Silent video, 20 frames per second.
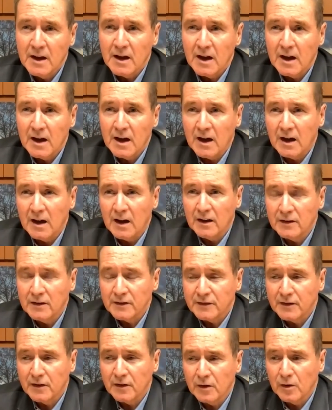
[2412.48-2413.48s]

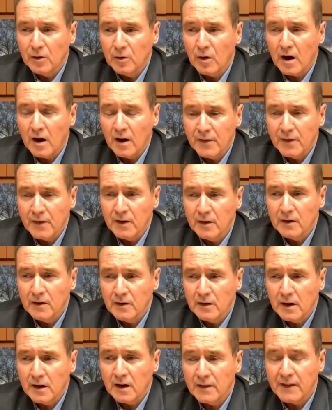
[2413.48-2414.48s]

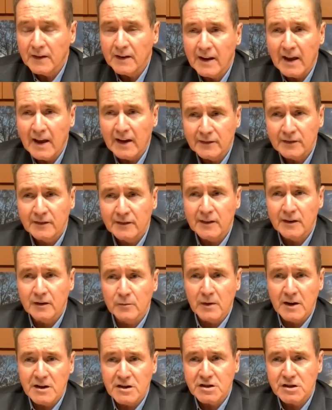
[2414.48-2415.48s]
The next
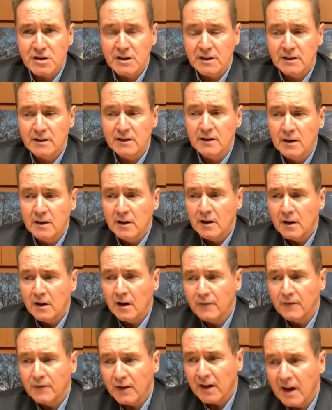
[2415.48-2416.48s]
iteration
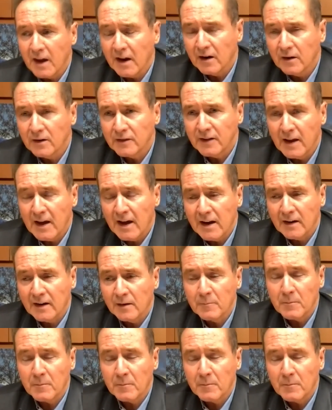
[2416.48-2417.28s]
of the CARES Act,